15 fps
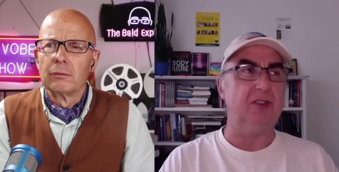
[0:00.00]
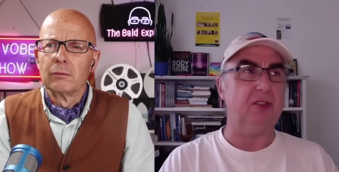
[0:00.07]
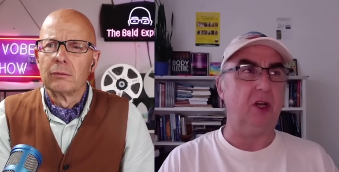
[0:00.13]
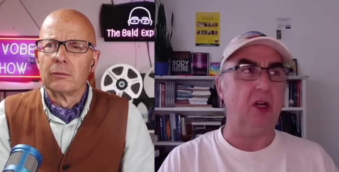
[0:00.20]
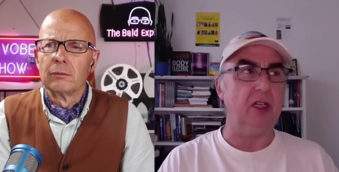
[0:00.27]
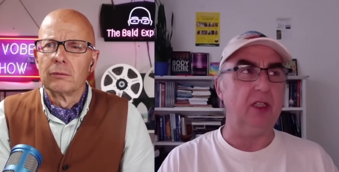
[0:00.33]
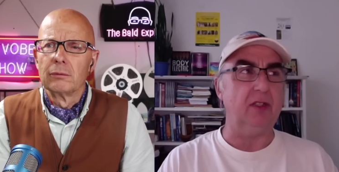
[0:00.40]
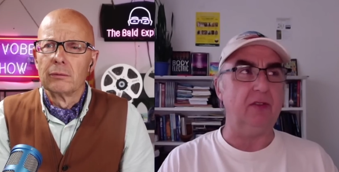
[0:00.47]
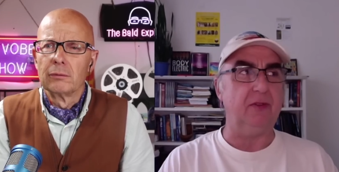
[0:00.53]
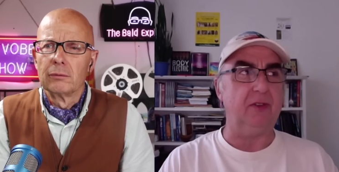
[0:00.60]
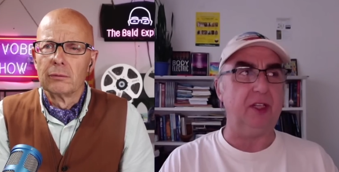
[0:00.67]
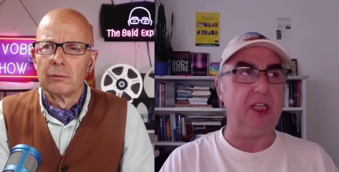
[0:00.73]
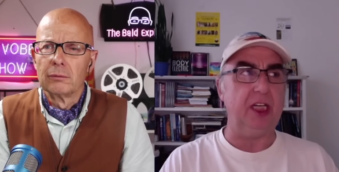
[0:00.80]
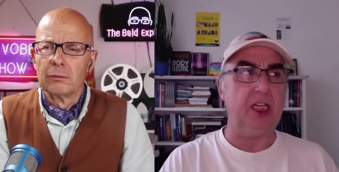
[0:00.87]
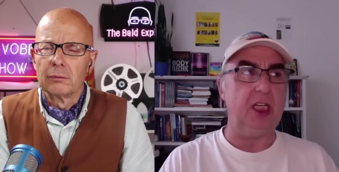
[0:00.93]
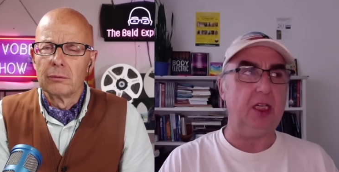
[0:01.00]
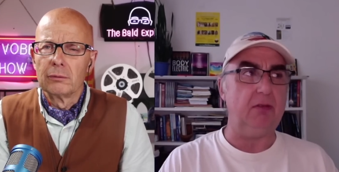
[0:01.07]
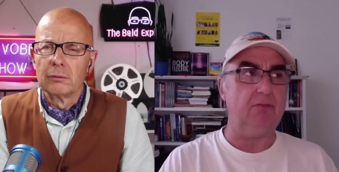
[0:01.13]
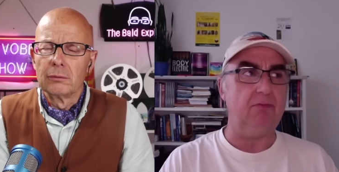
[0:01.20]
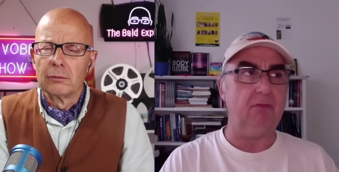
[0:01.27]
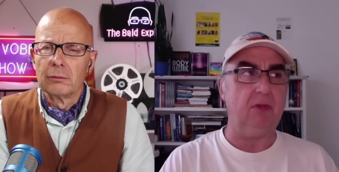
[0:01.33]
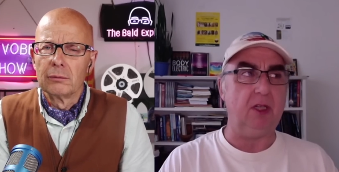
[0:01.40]
Speaker 1: is kind of the
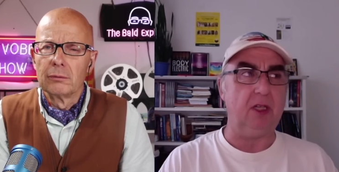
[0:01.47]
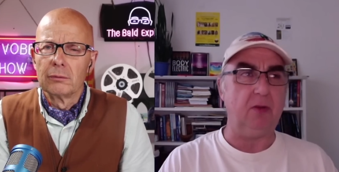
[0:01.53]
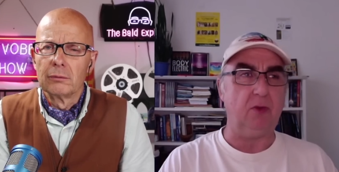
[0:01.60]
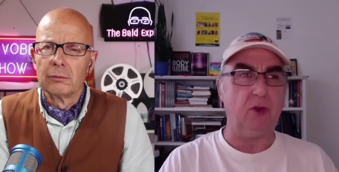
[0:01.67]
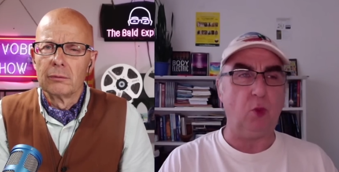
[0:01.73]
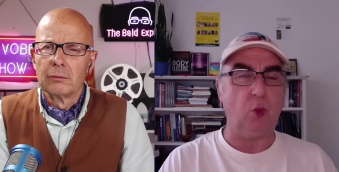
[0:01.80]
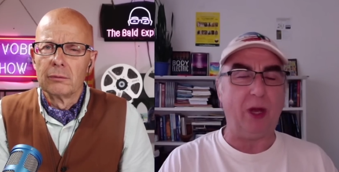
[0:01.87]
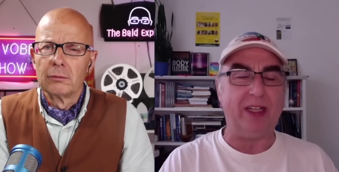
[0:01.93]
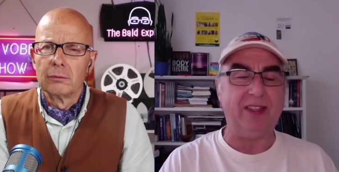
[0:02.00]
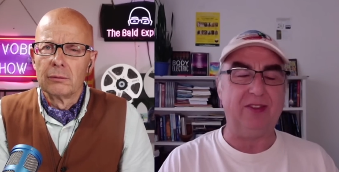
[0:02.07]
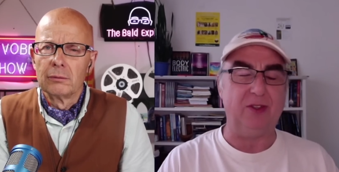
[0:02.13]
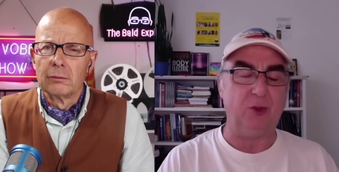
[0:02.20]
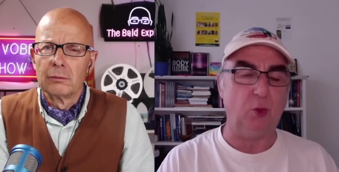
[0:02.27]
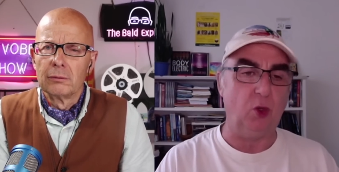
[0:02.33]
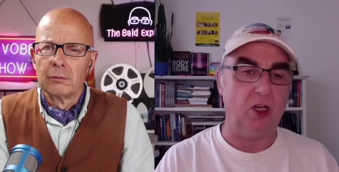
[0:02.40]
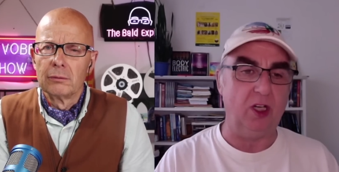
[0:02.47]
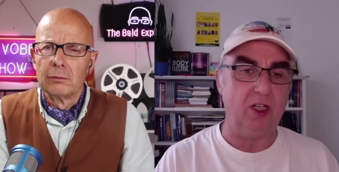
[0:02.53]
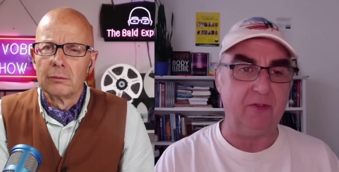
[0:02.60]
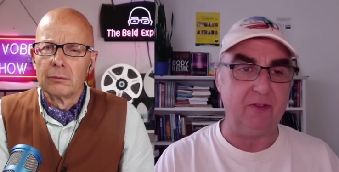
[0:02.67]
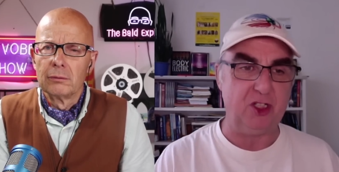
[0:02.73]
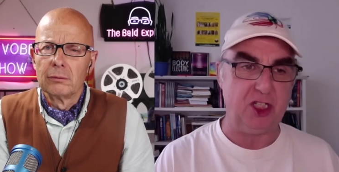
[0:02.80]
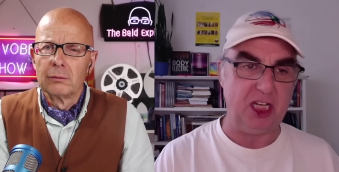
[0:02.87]
the, the, Western word
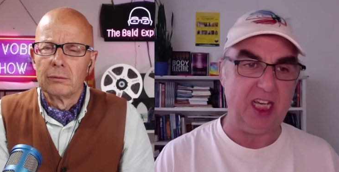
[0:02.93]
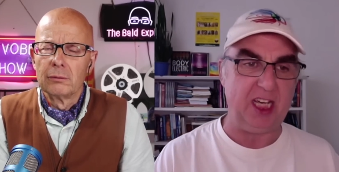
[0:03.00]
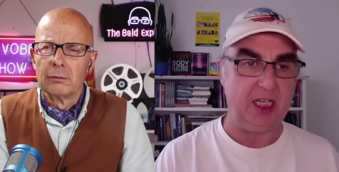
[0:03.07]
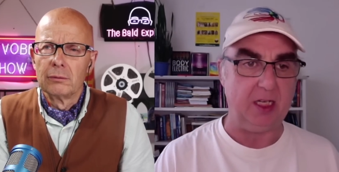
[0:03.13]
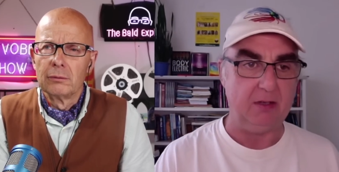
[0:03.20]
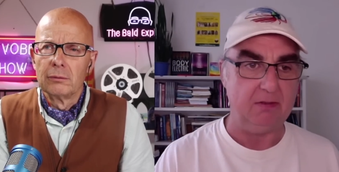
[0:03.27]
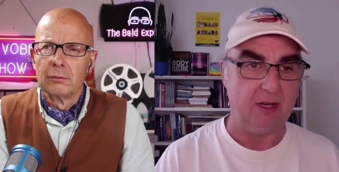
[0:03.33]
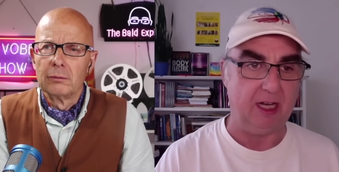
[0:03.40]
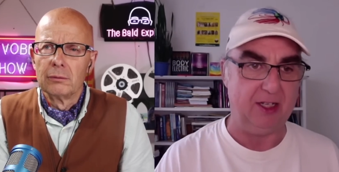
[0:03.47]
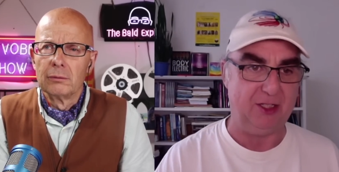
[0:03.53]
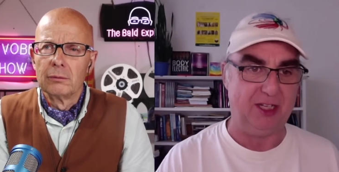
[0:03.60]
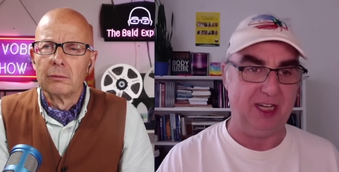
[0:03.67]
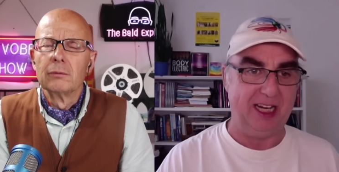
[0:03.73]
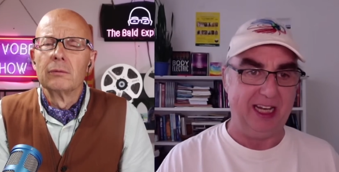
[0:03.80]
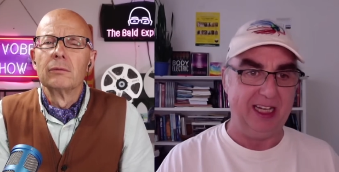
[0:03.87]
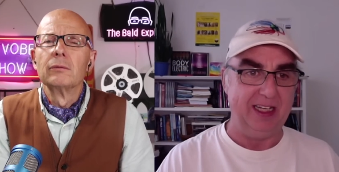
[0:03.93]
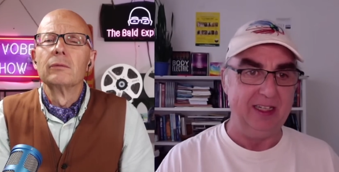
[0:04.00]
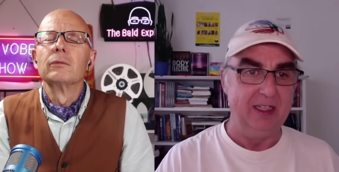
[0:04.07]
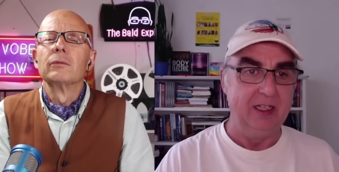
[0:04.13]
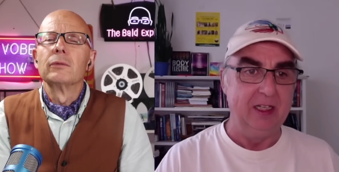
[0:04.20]
for chi, actually.